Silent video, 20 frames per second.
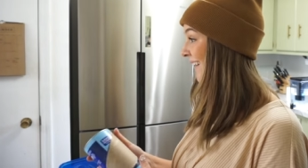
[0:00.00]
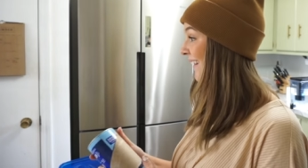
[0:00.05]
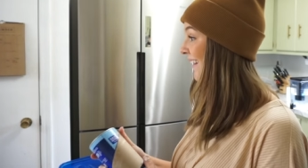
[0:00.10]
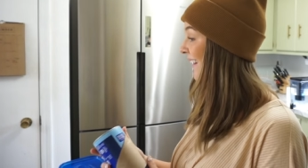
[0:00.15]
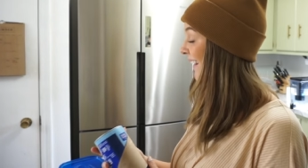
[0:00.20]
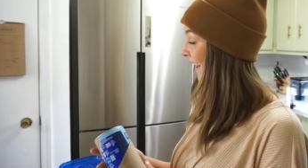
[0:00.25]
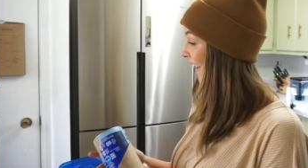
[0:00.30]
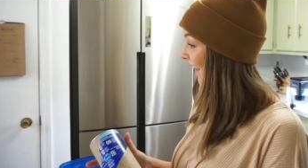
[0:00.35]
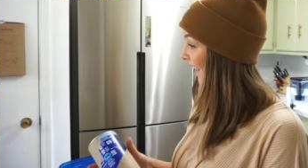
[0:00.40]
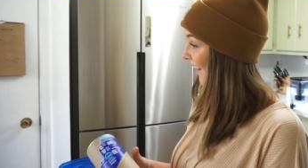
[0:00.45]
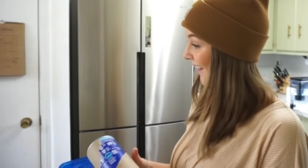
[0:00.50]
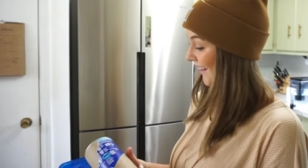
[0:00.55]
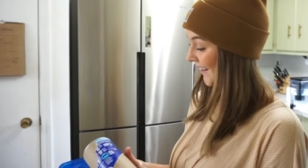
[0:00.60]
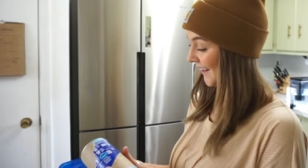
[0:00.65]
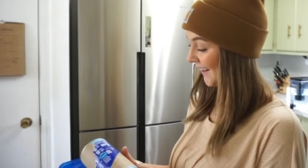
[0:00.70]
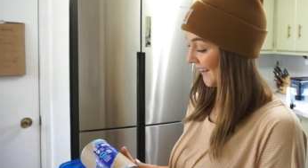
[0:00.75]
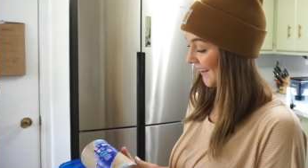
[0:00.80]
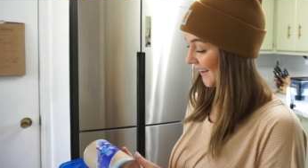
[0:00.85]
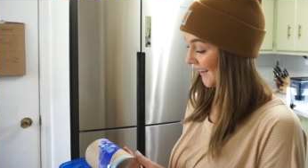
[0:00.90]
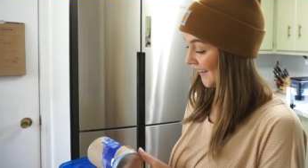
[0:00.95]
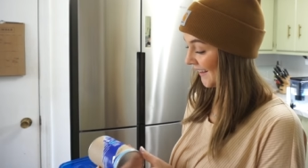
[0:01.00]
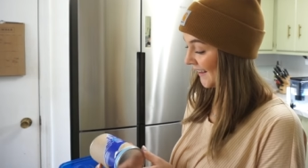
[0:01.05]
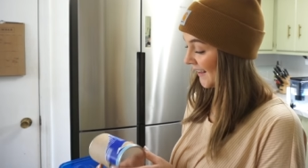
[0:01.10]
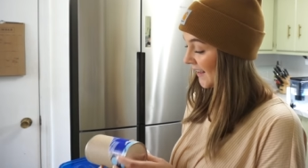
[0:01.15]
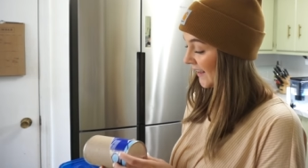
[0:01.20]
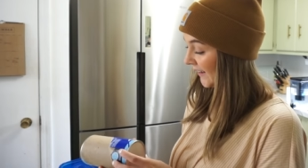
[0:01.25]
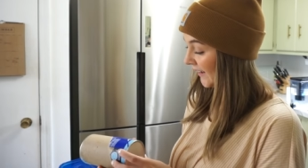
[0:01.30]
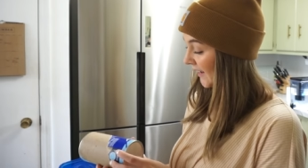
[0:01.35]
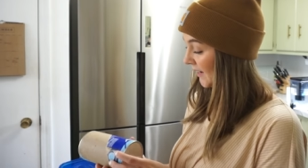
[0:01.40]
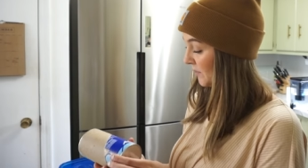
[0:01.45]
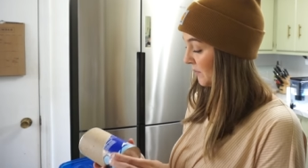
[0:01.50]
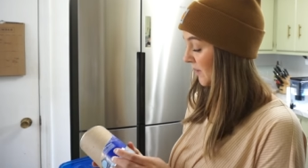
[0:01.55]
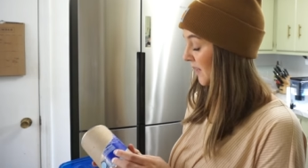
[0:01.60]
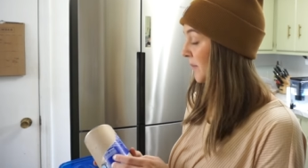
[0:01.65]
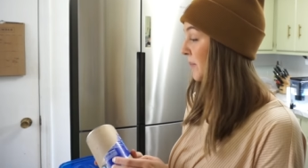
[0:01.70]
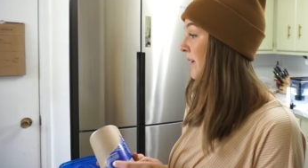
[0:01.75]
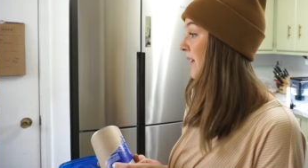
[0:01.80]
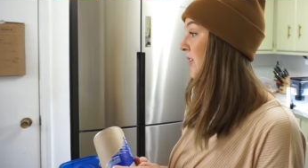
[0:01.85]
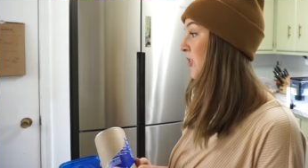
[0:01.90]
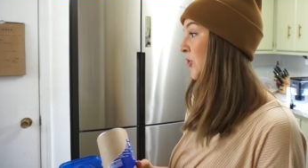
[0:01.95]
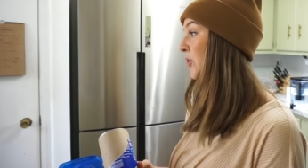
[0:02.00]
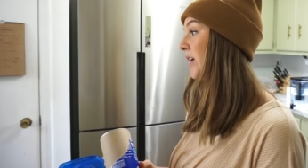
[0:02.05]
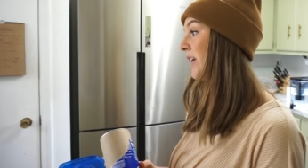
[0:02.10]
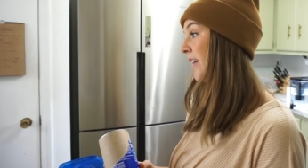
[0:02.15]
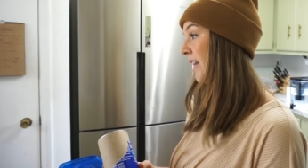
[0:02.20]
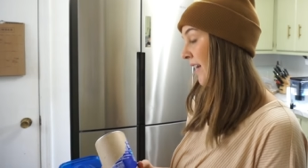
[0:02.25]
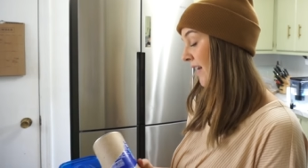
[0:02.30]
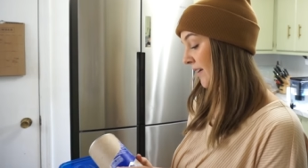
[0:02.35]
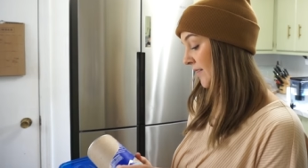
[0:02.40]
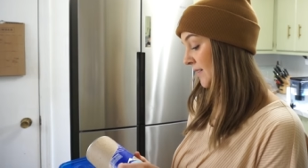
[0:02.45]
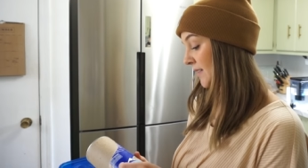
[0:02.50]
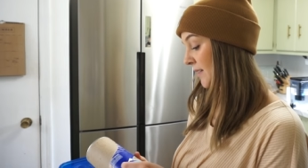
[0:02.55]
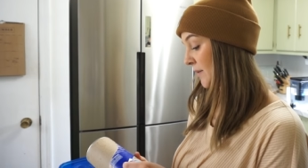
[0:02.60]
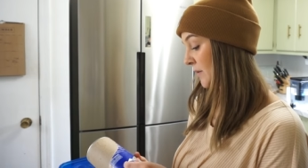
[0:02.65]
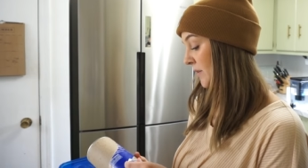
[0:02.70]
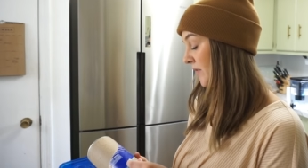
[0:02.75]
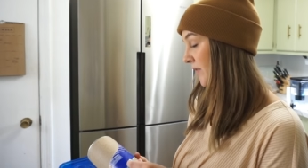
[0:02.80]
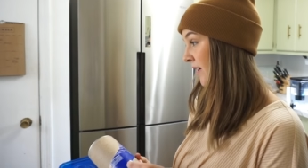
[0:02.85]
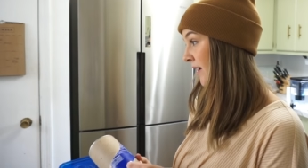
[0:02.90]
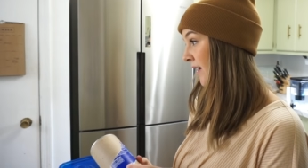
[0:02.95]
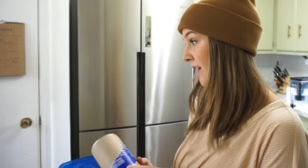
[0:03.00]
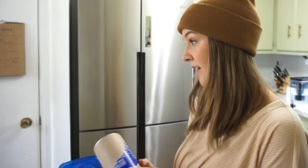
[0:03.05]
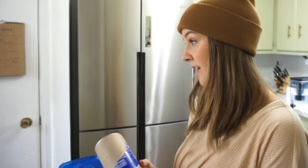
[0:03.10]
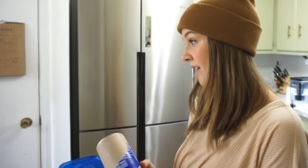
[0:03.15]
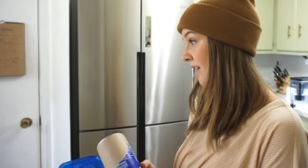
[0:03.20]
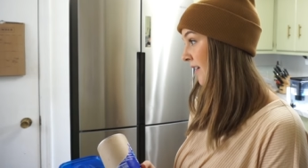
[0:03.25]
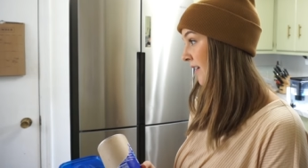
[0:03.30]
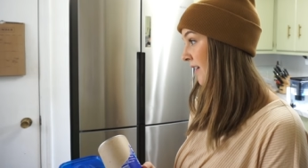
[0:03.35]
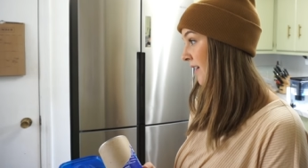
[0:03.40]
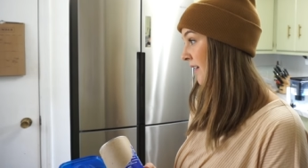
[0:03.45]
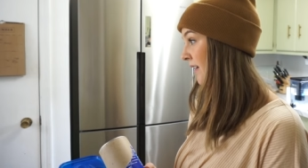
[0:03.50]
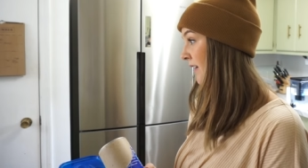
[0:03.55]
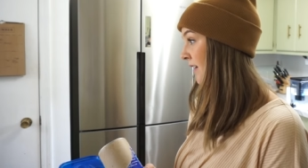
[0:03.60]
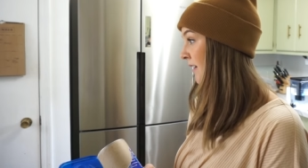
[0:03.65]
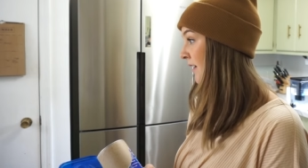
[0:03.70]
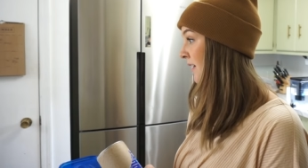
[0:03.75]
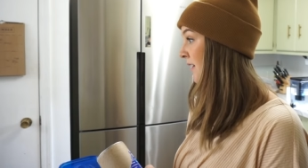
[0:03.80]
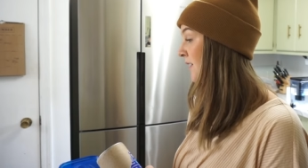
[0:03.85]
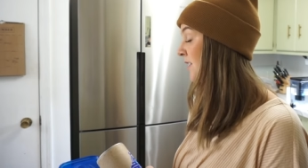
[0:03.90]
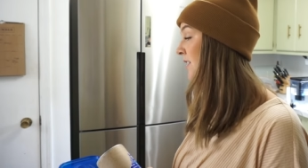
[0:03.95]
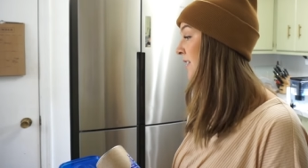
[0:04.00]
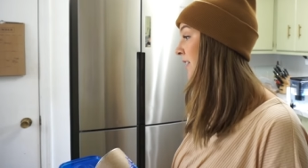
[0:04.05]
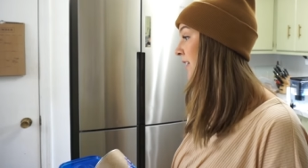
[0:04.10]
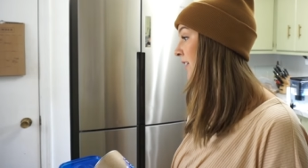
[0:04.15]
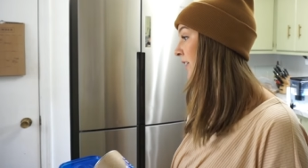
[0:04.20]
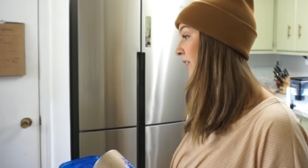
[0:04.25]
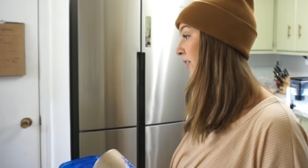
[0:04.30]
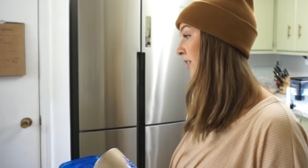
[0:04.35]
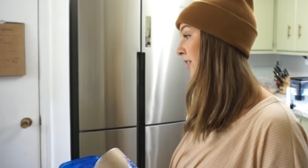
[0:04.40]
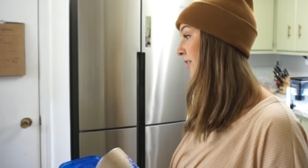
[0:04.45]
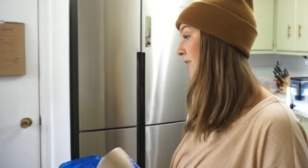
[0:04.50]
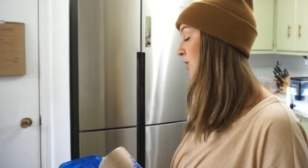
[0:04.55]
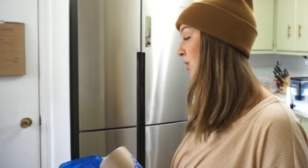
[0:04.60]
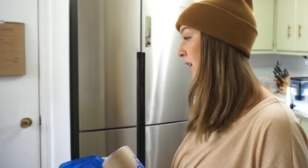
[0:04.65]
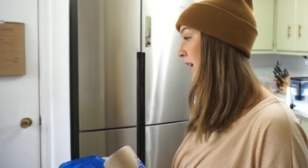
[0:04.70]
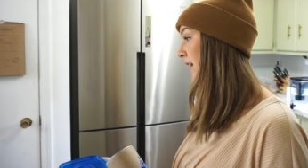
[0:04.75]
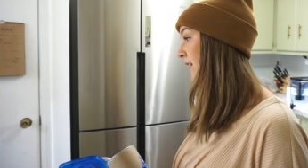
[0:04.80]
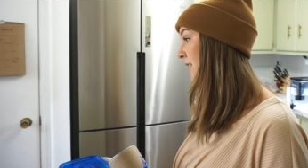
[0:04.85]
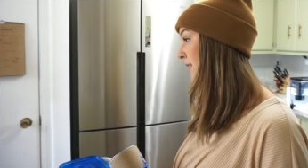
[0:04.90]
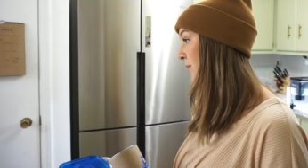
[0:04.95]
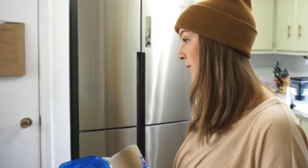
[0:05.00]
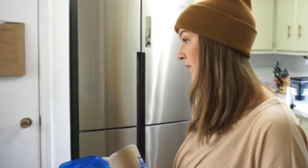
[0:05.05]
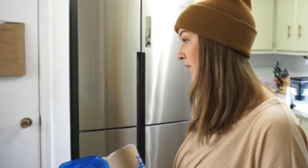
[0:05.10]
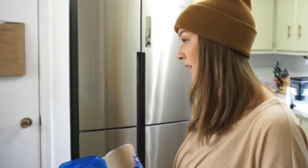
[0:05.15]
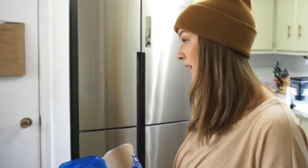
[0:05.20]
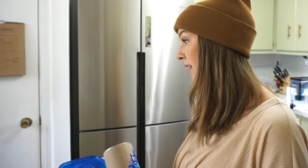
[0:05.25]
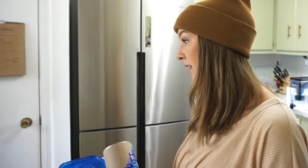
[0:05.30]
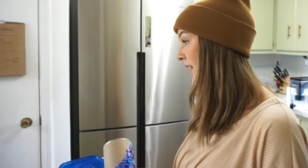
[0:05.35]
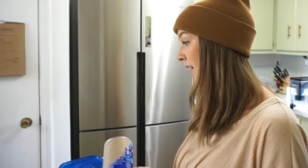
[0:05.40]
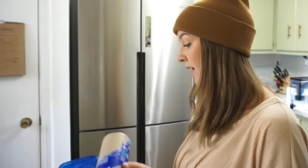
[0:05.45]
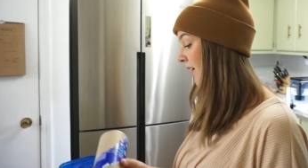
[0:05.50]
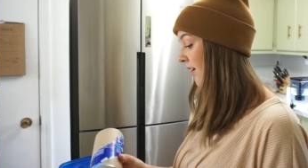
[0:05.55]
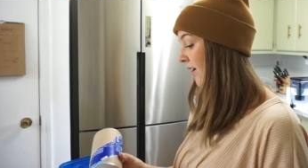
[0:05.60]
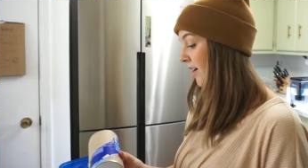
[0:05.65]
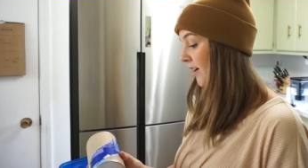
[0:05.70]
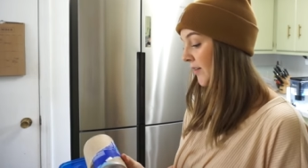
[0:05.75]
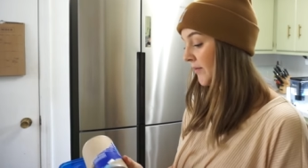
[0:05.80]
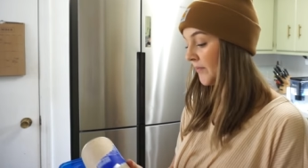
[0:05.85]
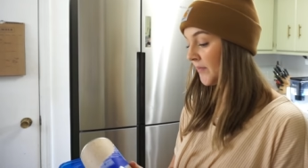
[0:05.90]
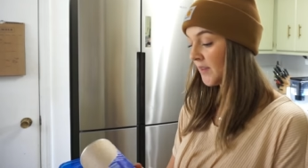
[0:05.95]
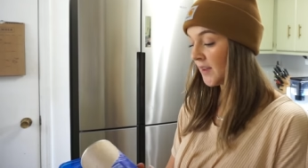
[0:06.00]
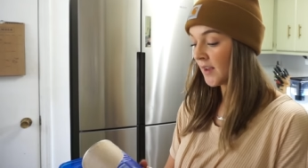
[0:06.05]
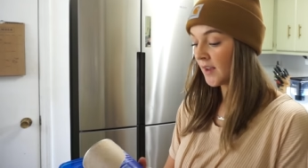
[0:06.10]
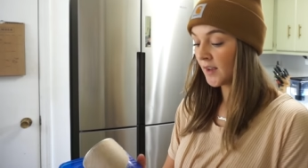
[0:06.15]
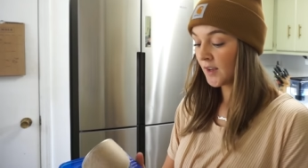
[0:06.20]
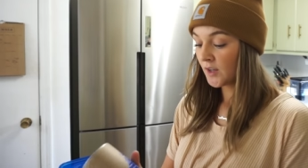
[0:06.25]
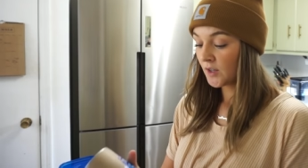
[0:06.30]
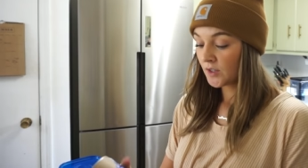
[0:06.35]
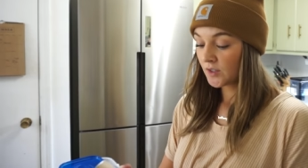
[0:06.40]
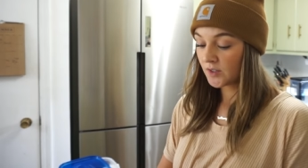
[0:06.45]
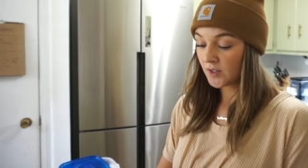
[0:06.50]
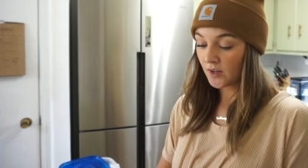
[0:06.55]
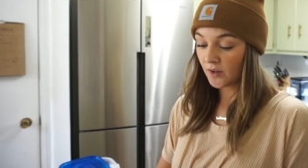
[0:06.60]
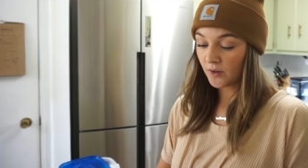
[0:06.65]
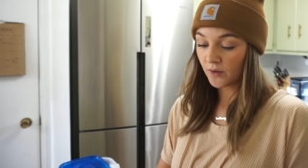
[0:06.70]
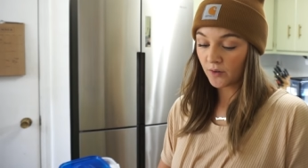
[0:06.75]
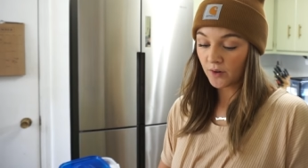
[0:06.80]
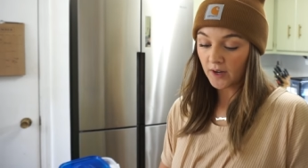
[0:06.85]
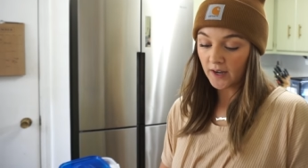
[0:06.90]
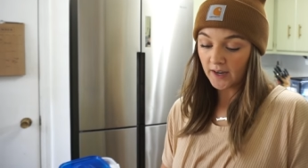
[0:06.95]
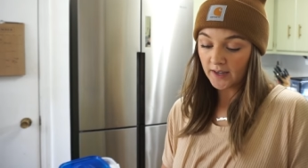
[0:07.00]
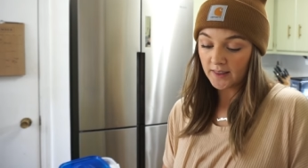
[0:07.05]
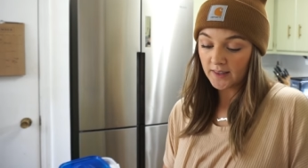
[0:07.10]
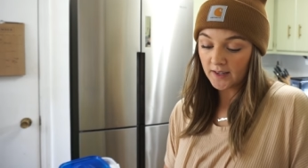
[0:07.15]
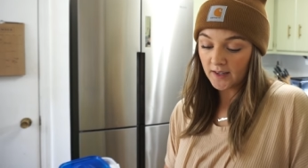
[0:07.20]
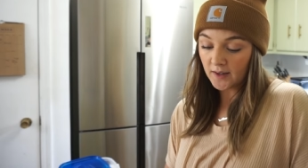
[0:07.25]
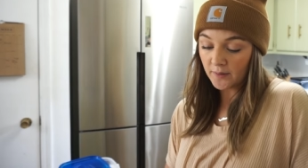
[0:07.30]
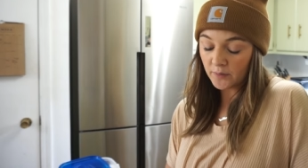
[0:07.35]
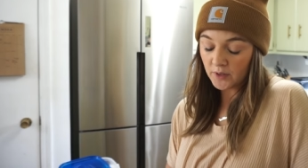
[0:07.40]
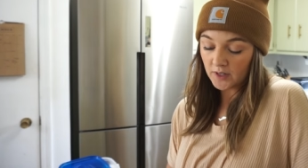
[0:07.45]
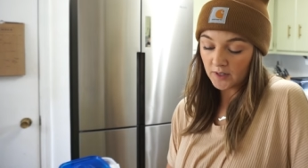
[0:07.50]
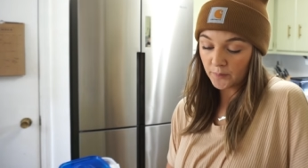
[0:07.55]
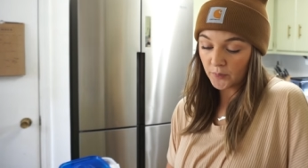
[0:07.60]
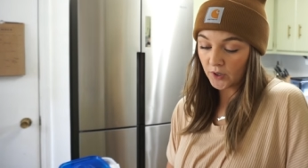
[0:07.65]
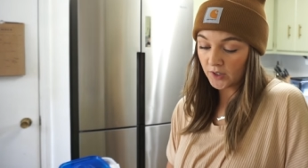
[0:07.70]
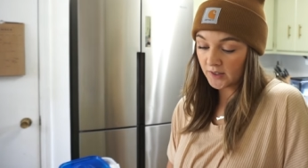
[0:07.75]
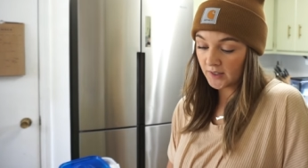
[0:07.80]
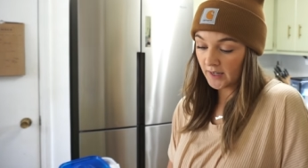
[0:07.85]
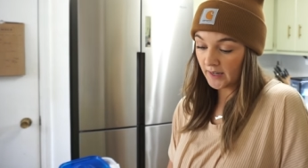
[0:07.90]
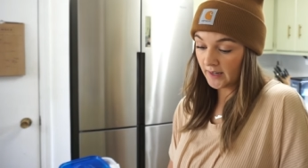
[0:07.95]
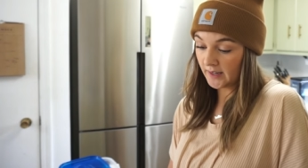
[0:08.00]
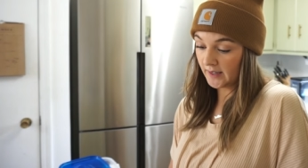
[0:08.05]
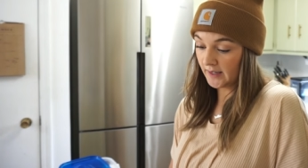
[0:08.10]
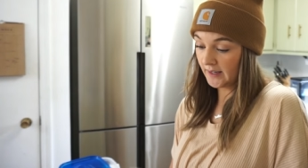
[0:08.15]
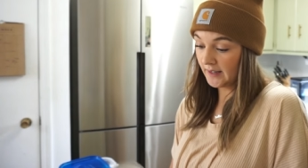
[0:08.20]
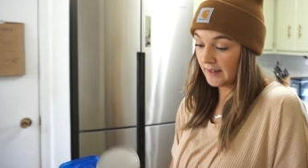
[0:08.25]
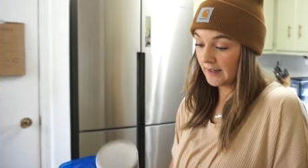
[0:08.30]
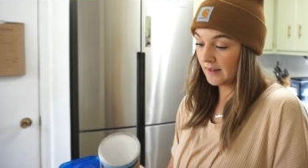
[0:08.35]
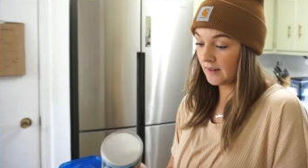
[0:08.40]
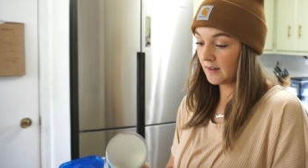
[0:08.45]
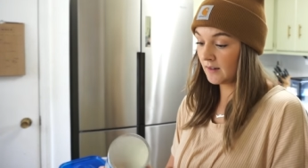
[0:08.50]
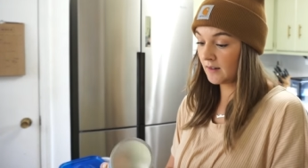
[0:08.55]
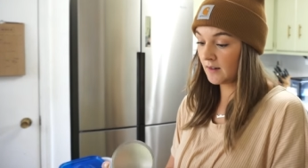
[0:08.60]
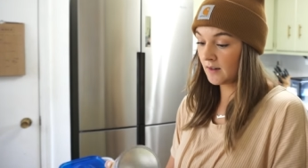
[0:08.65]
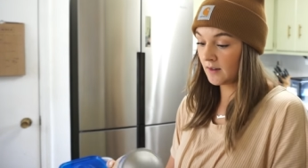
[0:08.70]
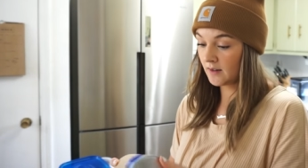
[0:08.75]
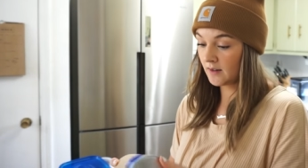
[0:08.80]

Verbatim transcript: Yeah, and maybe you can have some of it. Do you think you can try some of it later? So I think I'm gonna put that in